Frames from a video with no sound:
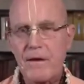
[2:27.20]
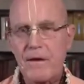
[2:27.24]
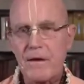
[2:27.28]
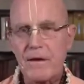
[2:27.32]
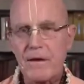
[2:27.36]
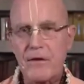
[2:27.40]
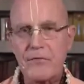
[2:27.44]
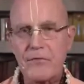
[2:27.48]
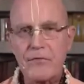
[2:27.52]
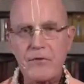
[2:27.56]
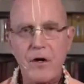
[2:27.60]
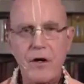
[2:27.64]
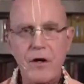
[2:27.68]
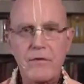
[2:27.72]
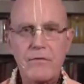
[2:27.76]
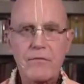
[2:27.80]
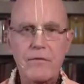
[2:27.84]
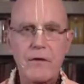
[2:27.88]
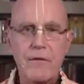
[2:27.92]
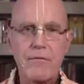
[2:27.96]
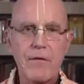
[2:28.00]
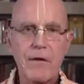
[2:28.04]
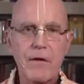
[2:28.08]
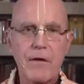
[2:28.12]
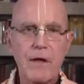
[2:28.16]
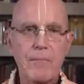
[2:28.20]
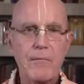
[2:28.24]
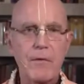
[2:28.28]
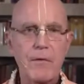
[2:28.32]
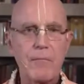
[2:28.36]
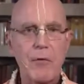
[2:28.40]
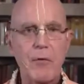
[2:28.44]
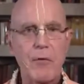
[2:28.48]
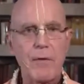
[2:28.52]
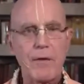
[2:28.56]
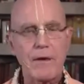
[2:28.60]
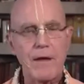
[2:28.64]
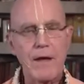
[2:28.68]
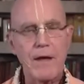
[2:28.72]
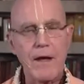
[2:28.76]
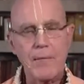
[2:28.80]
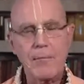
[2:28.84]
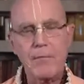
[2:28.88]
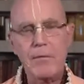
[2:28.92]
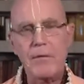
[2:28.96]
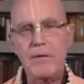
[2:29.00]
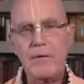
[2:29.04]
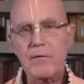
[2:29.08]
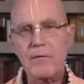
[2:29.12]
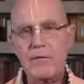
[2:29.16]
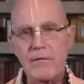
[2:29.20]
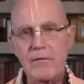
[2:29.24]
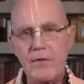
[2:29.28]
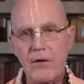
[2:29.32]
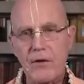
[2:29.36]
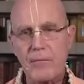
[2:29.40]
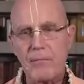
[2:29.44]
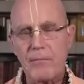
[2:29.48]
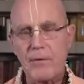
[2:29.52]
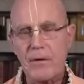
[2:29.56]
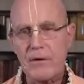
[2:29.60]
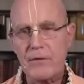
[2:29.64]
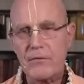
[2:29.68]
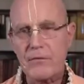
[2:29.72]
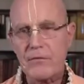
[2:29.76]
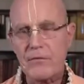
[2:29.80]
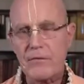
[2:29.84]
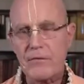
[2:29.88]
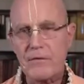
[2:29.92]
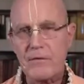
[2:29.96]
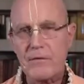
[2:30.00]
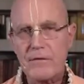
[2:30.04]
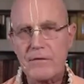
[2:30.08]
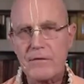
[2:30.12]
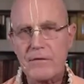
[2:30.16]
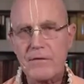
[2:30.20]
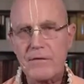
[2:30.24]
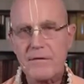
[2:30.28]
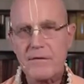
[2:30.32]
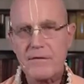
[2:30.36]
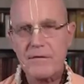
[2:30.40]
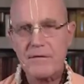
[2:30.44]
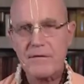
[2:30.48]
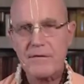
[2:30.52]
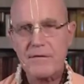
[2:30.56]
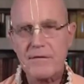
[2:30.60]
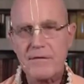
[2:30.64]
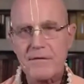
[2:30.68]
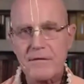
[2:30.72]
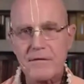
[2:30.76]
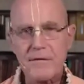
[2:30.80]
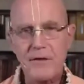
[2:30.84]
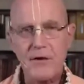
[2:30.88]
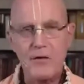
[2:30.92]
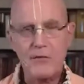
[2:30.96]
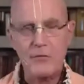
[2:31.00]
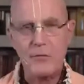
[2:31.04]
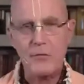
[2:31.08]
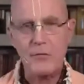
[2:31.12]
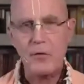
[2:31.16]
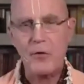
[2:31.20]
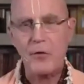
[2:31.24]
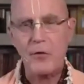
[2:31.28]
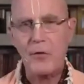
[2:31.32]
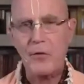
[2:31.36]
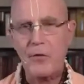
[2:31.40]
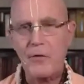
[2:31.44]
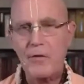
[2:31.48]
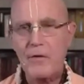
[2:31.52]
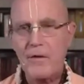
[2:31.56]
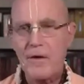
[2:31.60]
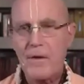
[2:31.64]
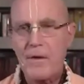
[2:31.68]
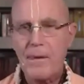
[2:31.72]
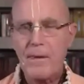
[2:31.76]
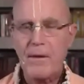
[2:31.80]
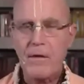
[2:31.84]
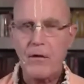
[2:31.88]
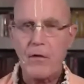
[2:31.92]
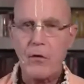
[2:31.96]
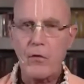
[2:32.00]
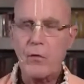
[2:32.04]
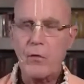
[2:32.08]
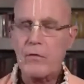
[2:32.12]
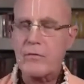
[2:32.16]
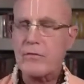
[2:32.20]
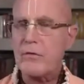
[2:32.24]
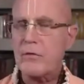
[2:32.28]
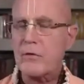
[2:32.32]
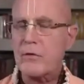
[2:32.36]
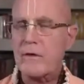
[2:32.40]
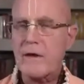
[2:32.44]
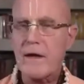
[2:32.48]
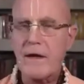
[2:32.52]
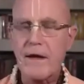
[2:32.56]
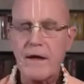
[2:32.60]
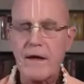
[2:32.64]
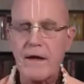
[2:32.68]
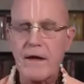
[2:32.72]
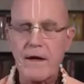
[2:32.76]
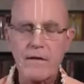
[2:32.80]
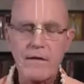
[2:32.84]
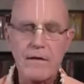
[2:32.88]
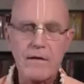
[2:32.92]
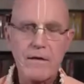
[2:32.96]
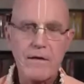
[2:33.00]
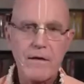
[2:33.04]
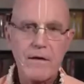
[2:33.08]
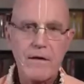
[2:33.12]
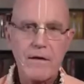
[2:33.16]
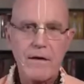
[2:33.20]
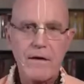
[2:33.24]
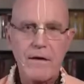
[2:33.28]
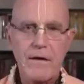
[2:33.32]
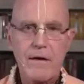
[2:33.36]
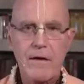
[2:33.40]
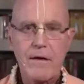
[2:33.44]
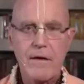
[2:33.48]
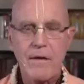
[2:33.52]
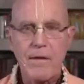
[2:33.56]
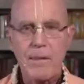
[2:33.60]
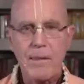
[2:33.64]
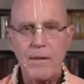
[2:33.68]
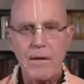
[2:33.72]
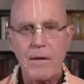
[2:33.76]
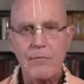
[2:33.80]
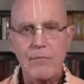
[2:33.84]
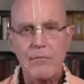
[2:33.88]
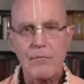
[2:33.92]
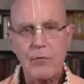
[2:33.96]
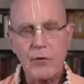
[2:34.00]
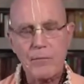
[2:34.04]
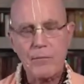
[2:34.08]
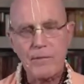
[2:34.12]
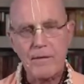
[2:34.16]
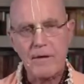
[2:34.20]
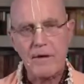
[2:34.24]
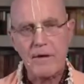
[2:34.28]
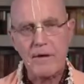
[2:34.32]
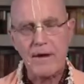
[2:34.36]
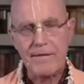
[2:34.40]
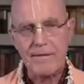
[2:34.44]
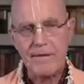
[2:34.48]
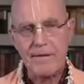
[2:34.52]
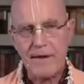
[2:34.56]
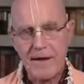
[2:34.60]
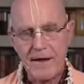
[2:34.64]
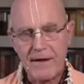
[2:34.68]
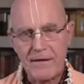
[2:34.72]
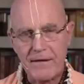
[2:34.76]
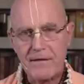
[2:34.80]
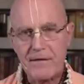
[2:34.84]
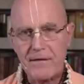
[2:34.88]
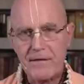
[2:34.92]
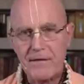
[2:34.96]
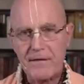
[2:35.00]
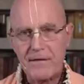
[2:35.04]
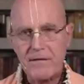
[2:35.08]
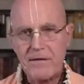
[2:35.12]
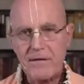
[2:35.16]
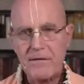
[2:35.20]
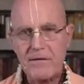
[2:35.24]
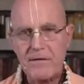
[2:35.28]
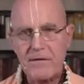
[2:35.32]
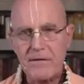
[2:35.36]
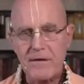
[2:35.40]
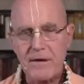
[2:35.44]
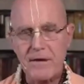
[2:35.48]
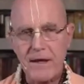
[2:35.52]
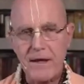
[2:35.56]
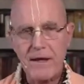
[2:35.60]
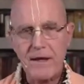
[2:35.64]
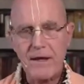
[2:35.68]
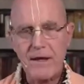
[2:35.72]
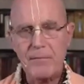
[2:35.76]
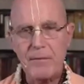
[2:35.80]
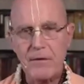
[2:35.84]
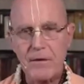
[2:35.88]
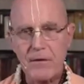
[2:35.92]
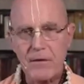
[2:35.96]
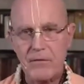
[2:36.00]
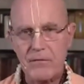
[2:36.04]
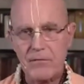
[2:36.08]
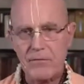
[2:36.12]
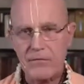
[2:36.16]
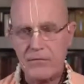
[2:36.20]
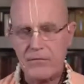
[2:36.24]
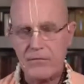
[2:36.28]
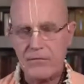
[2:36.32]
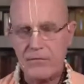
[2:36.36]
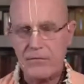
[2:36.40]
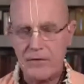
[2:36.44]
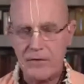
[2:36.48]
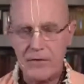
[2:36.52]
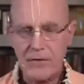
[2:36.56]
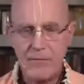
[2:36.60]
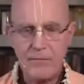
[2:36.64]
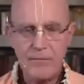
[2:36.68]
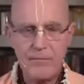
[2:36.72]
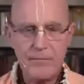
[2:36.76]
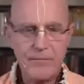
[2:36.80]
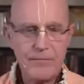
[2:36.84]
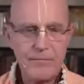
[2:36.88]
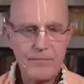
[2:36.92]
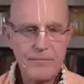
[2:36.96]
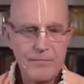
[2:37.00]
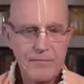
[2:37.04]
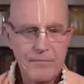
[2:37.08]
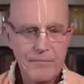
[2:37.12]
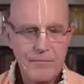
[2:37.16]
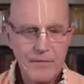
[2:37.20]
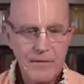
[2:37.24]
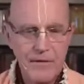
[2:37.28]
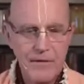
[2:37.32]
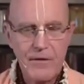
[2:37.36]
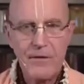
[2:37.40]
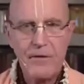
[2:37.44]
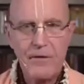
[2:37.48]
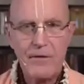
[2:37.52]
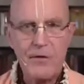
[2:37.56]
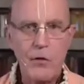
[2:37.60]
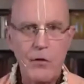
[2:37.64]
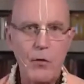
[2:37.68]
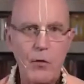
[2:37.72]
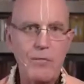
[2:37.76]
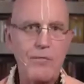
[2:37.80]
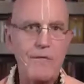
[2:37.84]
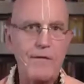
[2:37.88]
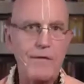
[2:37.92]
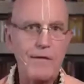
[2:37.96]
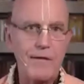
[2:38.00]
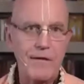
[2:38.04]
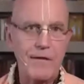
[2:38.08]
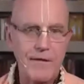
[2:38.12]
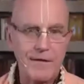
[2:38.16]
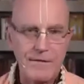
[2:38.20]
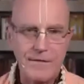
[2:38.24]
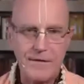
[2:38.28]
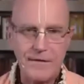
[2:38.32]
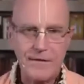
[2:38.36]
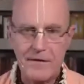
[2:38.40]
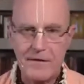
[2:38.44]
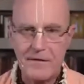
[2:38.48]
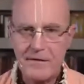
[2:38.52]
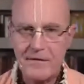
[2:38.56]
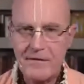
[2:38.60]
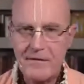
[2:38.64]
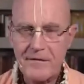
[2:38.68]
ISKCON's developed a more elaborate celebration, as you know. Of course, you can't observe it like that today because of the COVID-19